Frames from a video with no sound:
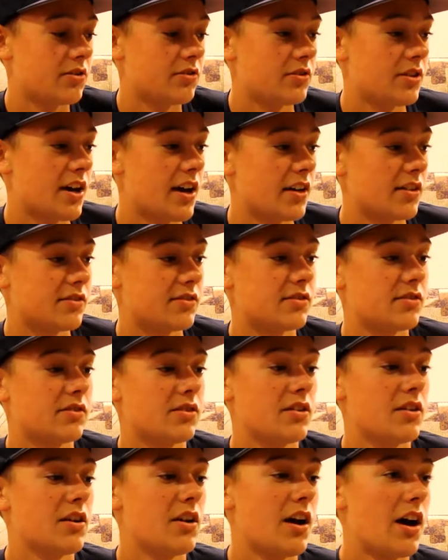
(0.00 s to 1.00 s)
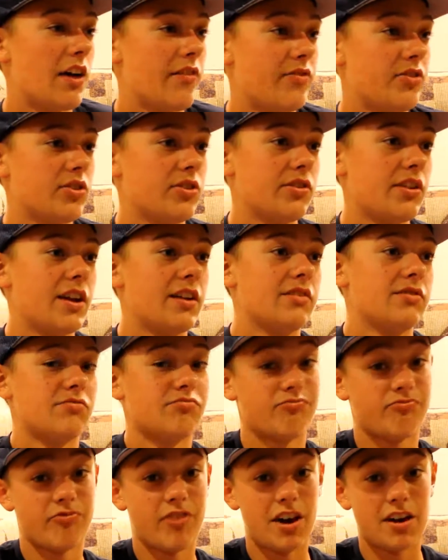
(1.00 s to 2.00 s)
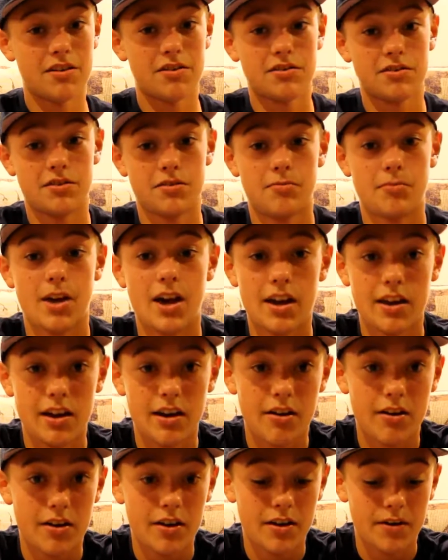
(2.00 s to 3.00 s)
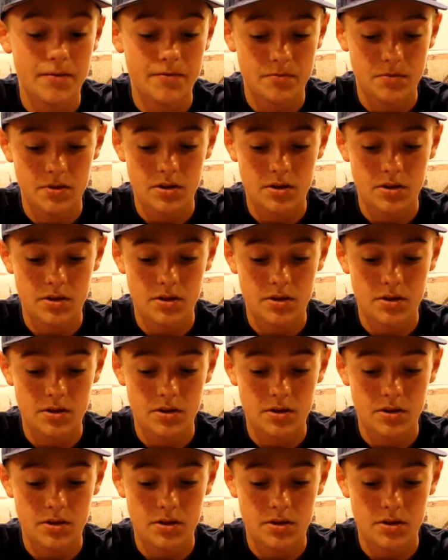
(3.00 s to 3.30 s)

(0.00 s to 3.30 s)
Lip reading: test. I feel that's fine in my area.